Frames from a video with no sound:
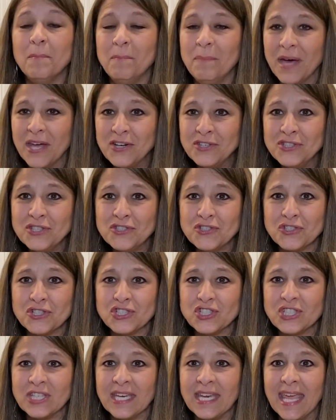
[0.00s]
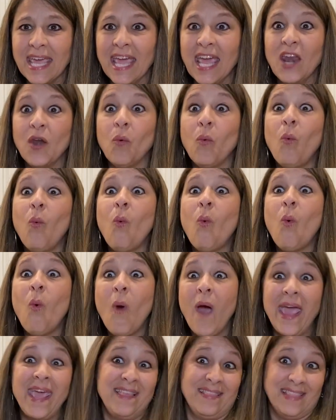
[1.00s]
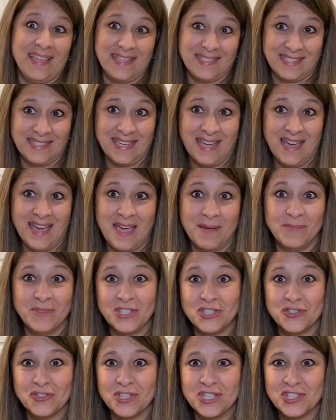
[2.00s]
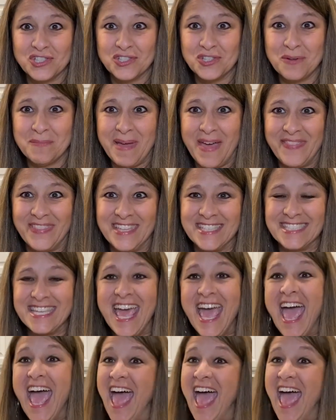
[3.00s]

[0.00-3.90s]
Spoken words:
better nutrition, in way less time than traditional methods.